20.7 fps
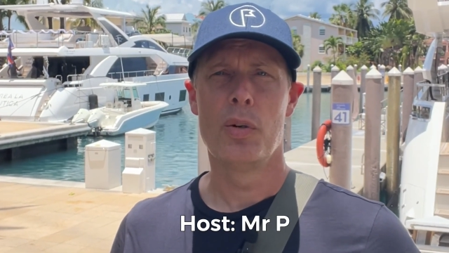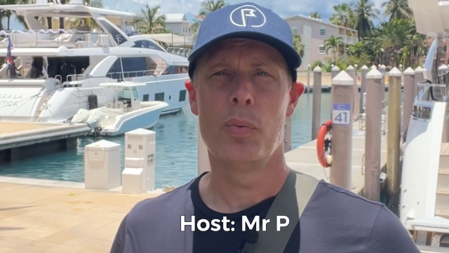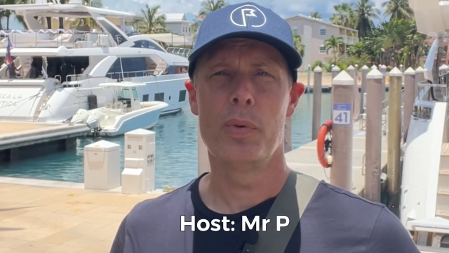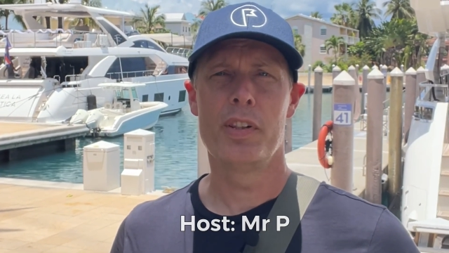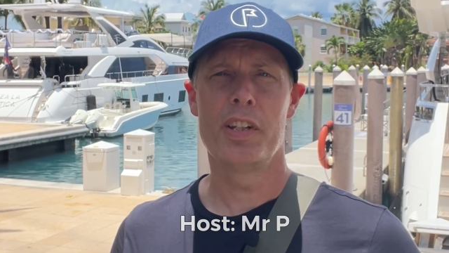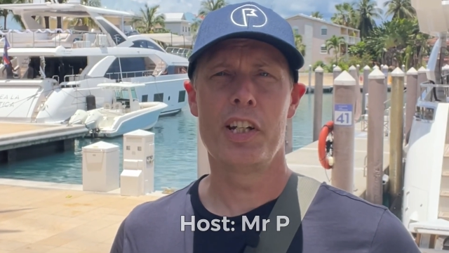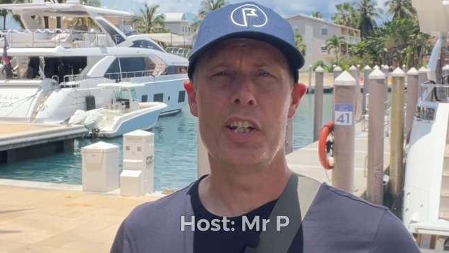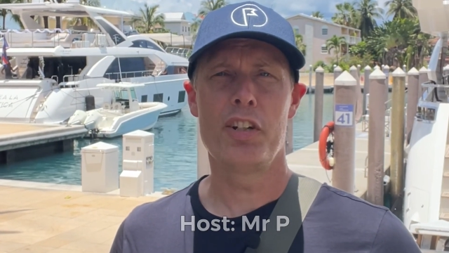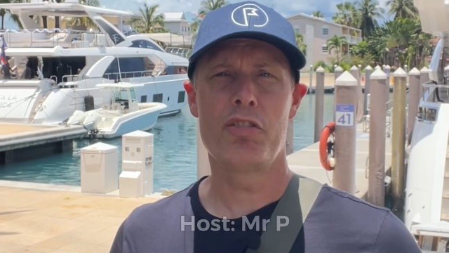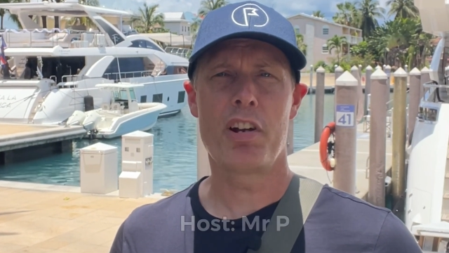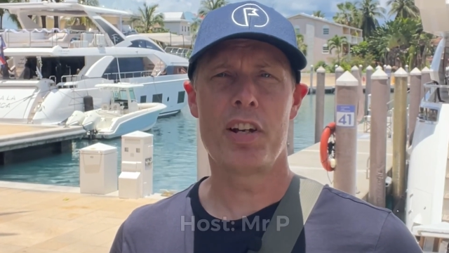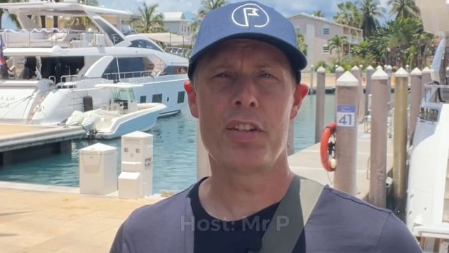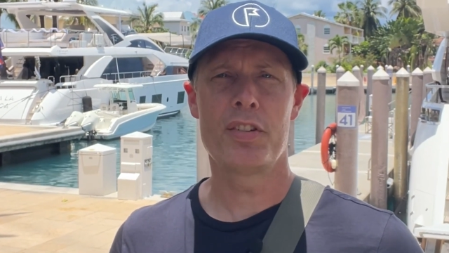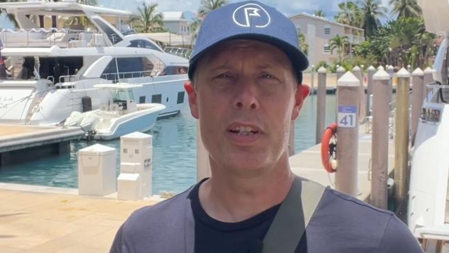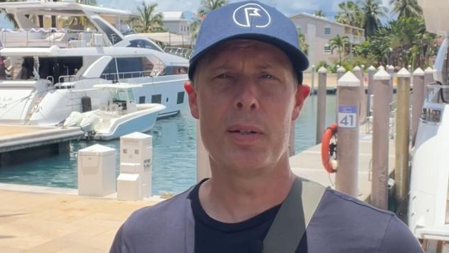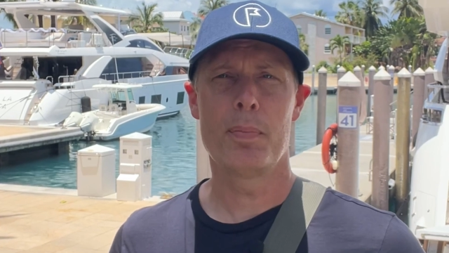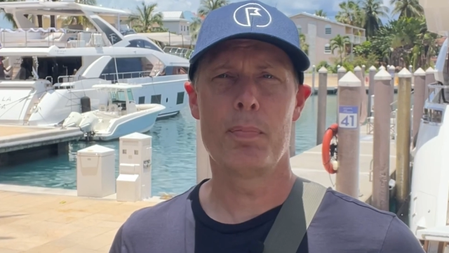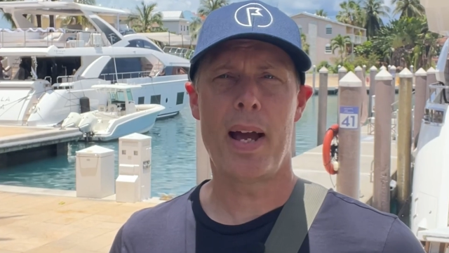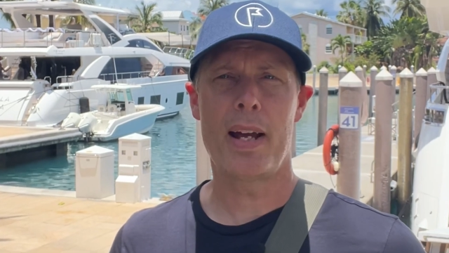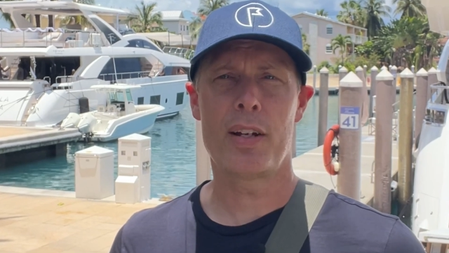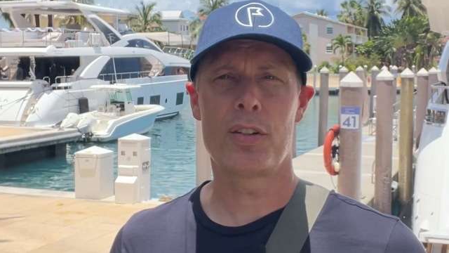with an
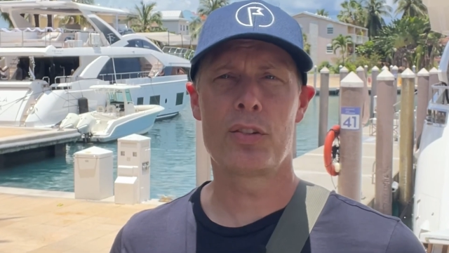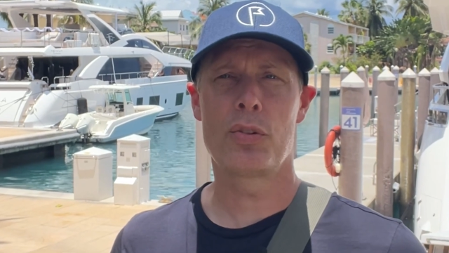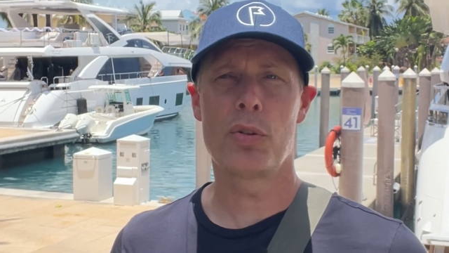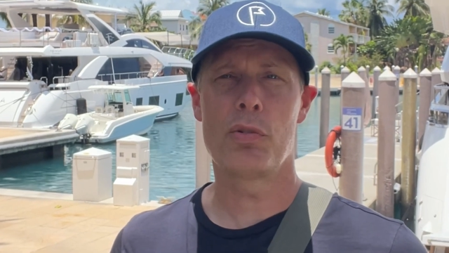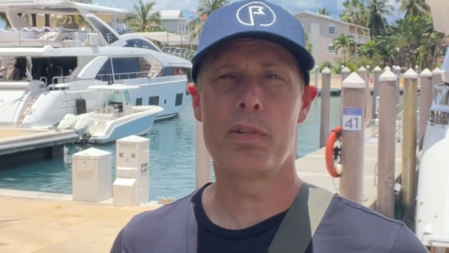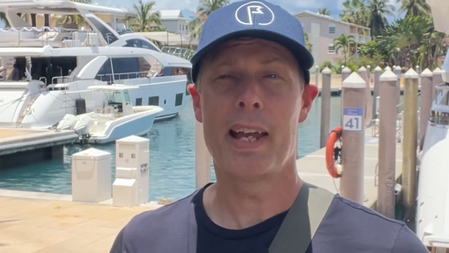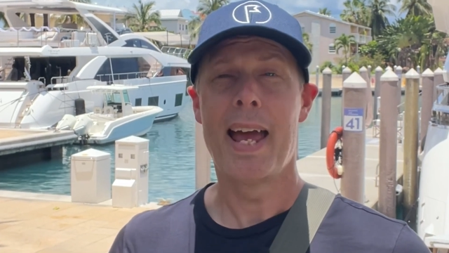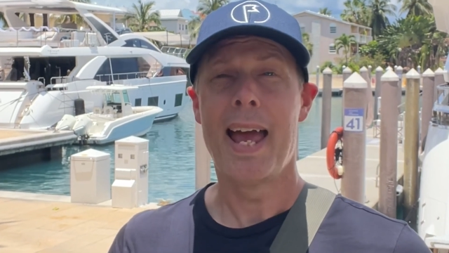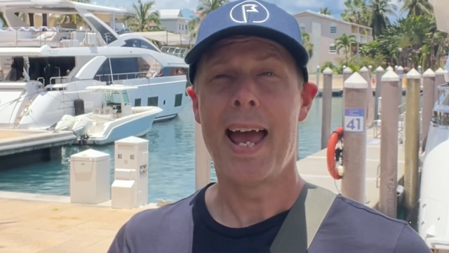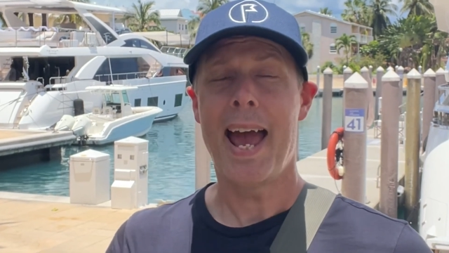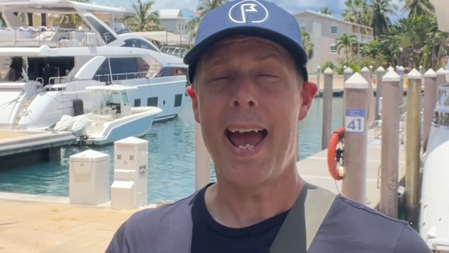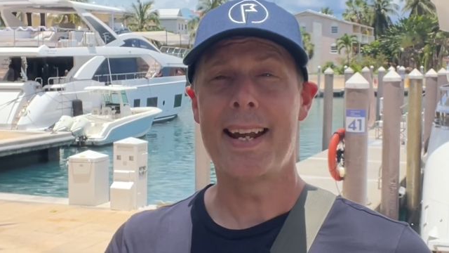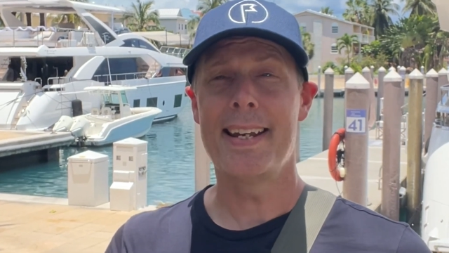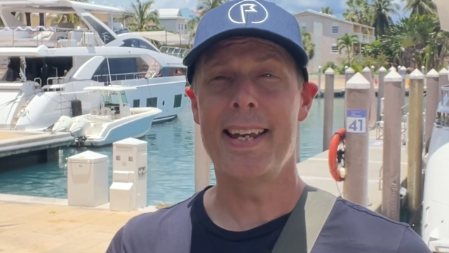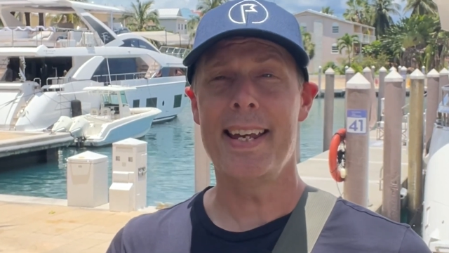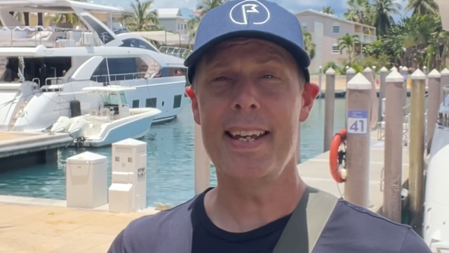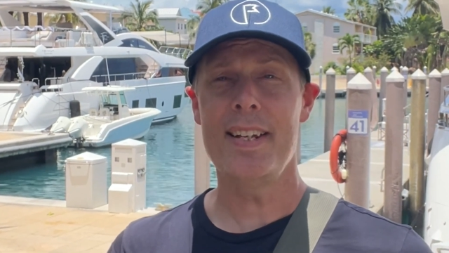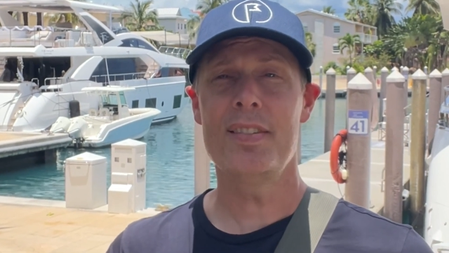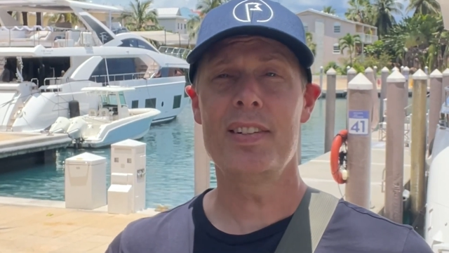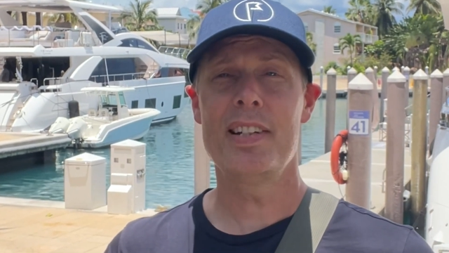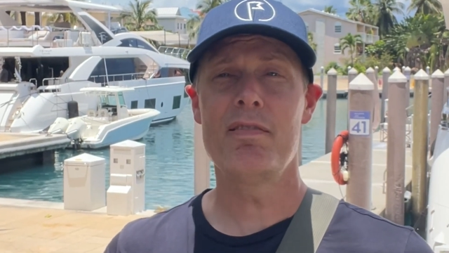interesting backstory and
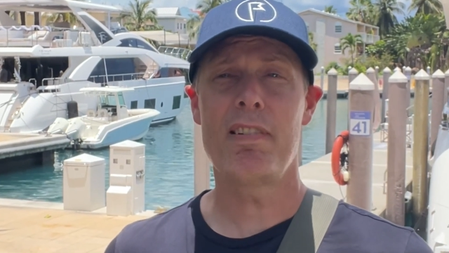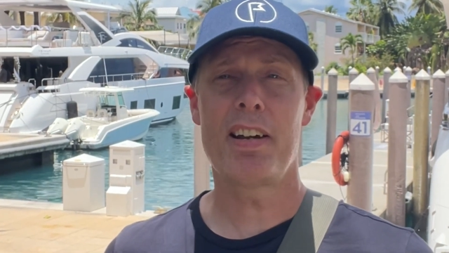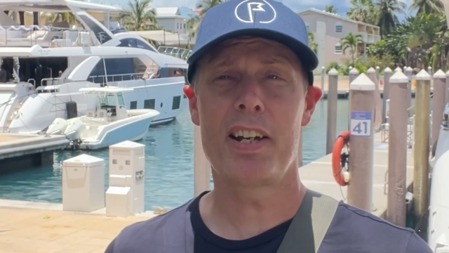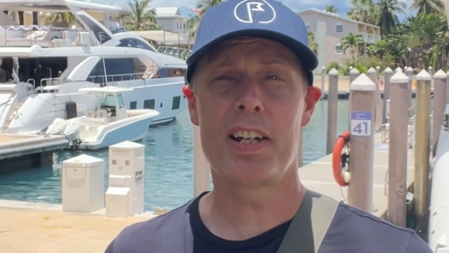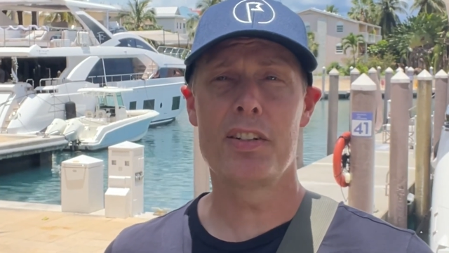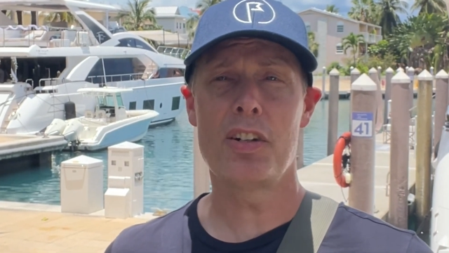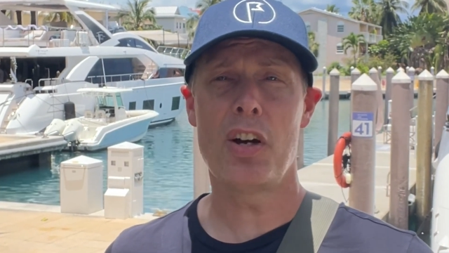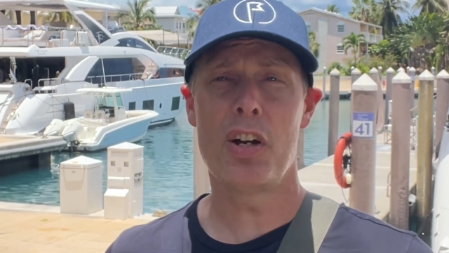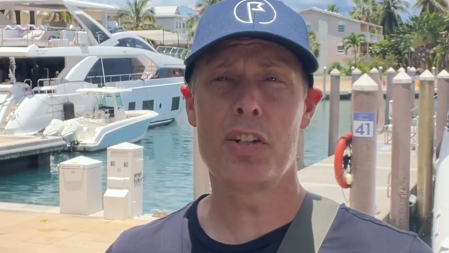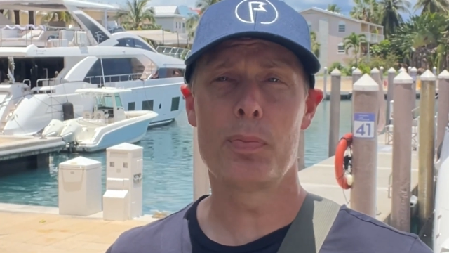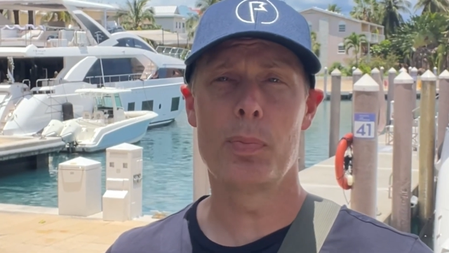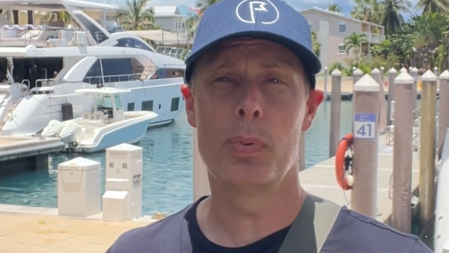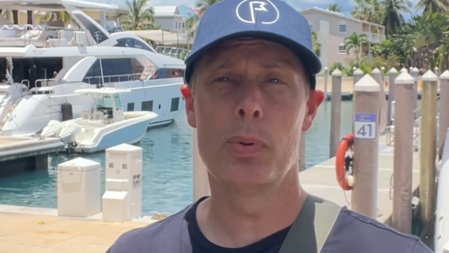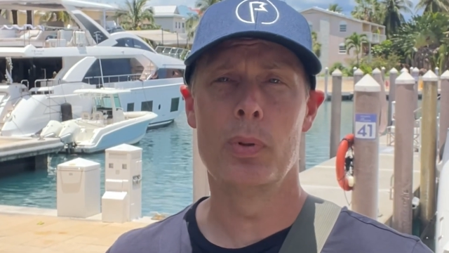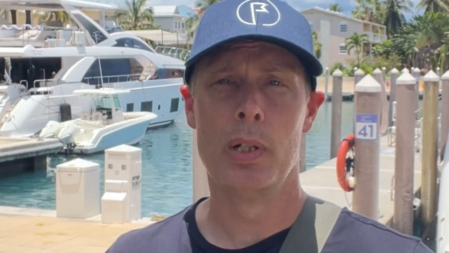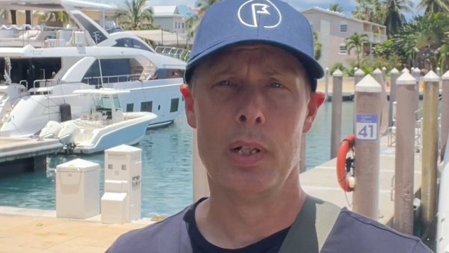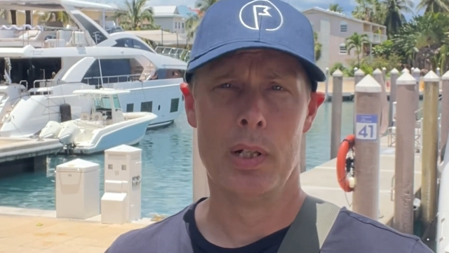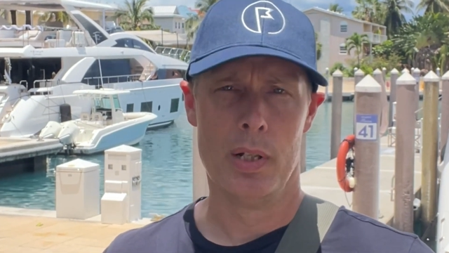easily recognisable,